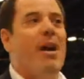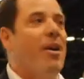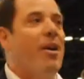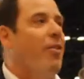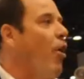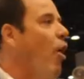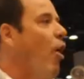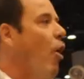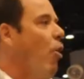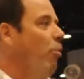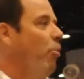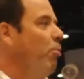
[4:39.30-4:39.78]

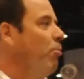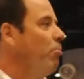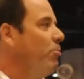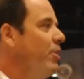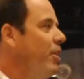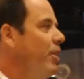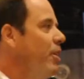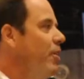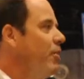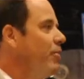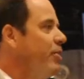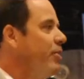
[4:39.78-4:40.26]
the whole
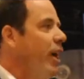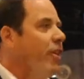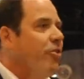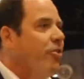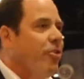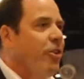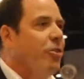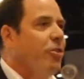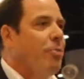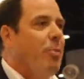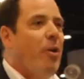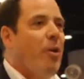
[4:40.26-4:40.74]
guest
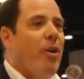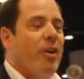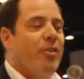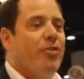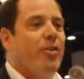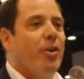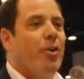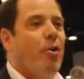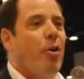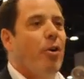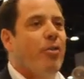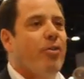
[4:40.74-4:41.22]
experience
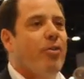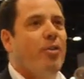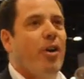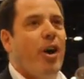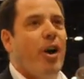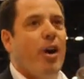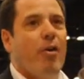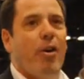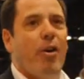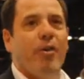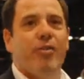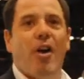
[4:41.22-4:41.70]

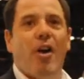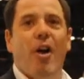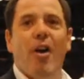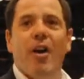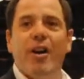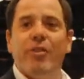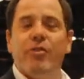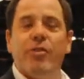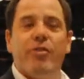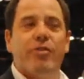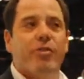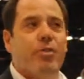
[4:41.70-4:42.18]
across our
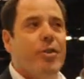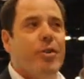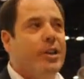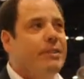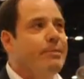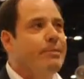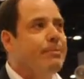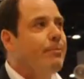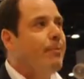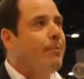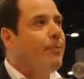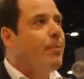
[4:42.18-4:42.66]
industry,
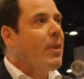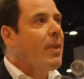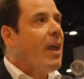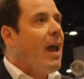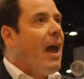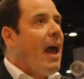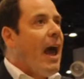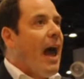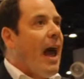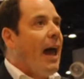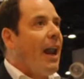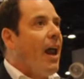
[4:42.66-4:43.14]

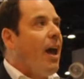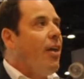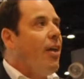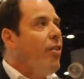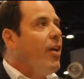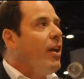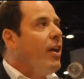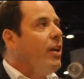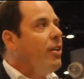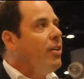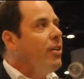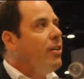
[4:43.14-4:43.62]
and I
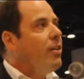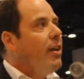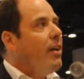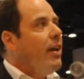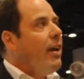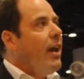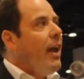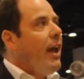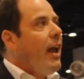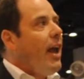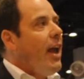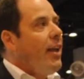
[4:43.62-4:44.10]
think
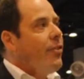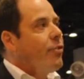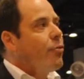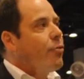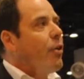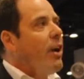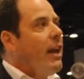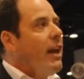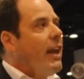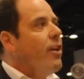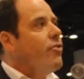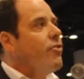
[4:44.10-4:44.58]
it's
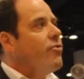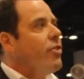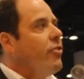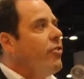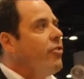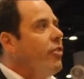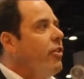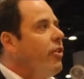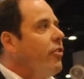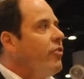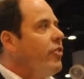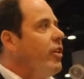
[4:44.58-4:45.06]
really
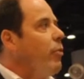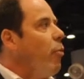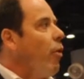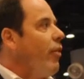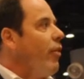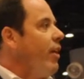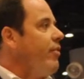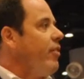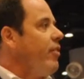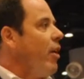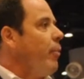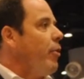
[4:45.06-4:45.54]
interesting to see what
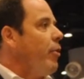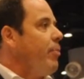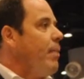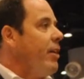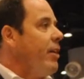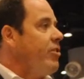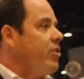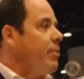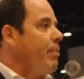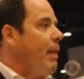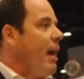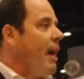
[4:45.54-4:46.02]
they've done with
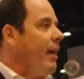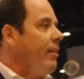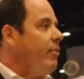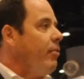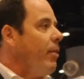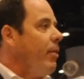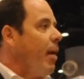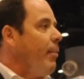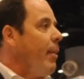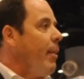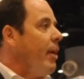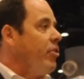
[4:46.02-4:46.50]
Magic Band
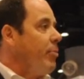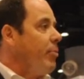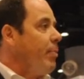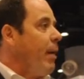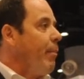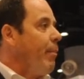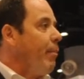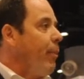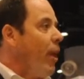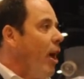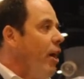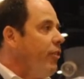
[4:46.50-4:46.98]
and Magic
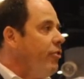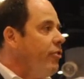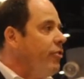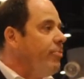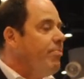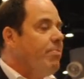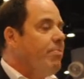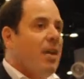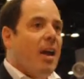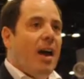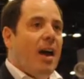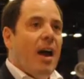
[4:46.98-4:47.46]
Band Plus.
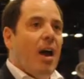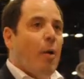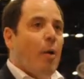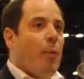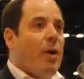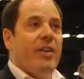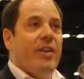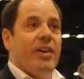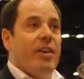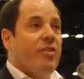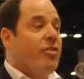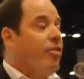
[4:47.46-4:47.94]

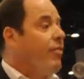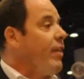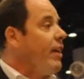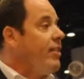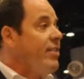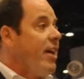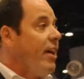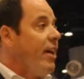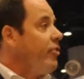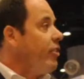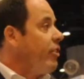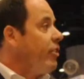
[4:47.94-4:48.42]
We think it's a
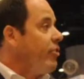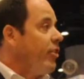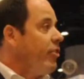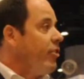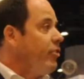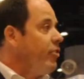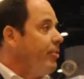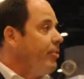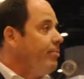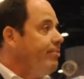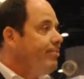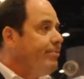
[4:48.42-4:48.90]
fantastic
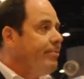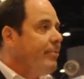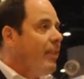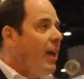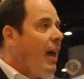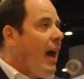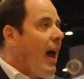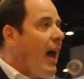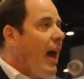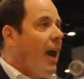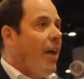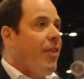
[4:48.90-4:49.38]
system,
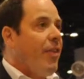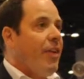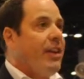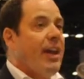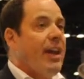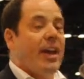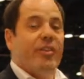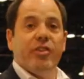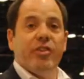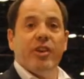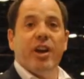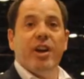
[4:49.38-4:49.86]
and I think
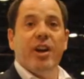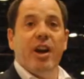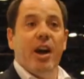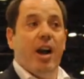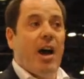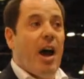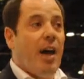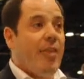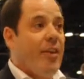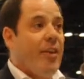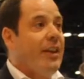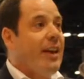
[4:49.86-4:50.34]
guests are gonna
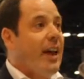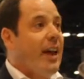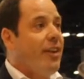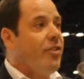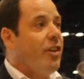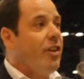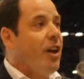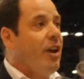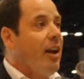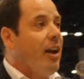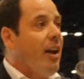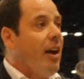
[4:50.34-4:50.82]

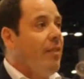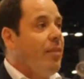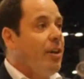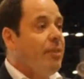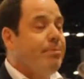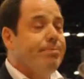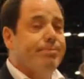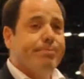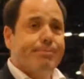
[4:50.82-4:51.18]
love it.